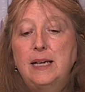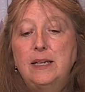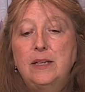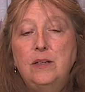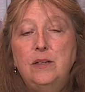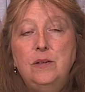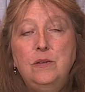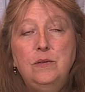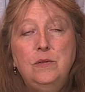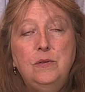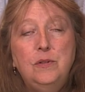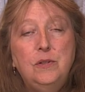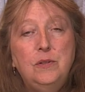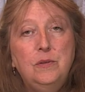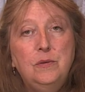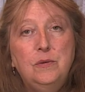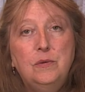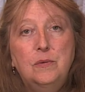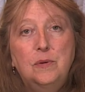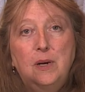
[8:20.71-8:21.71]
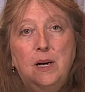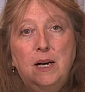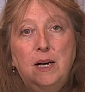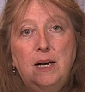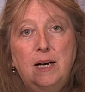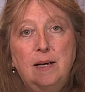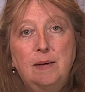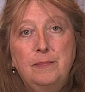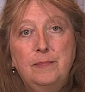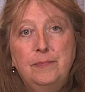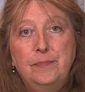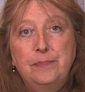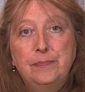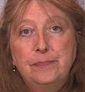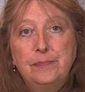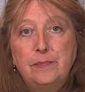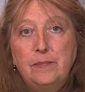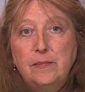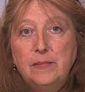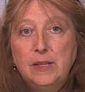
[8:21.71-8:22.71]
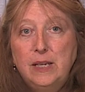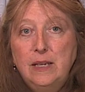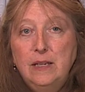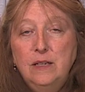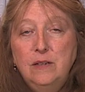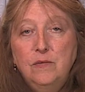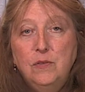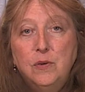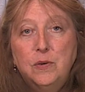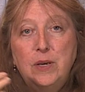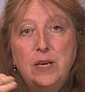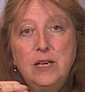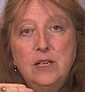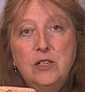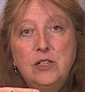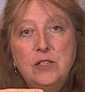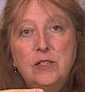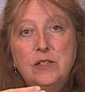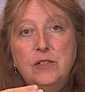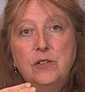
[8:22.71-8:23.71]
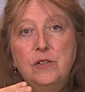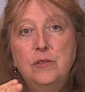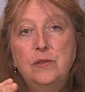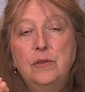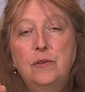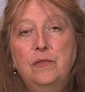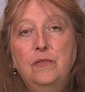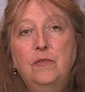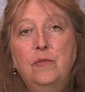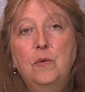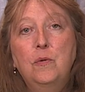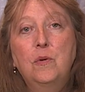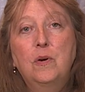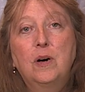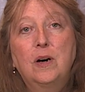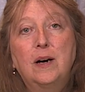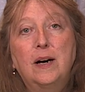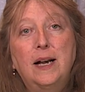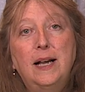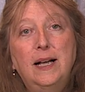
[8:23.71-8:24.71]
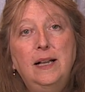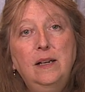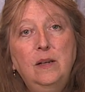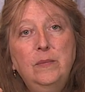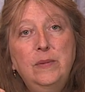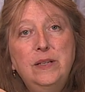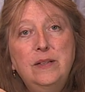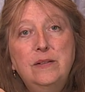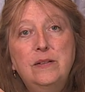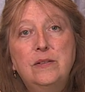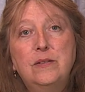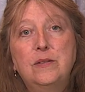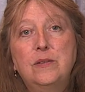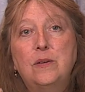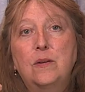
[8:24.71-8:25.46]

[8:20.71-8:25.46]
You do an invocation to the 4 elements.